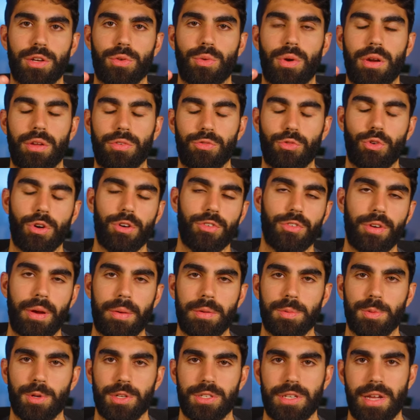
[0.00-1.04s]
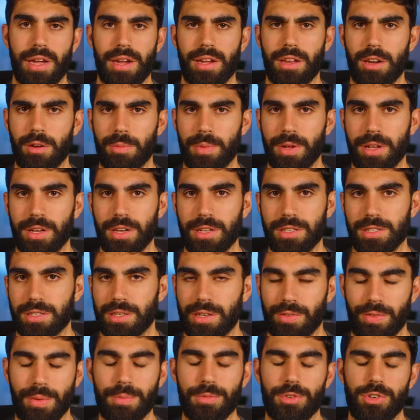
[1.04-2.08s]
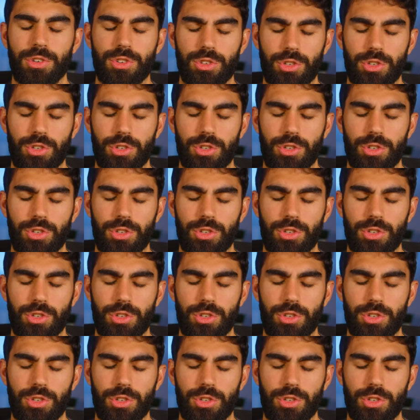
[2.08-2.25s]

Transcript: 24 frames per second because if I'm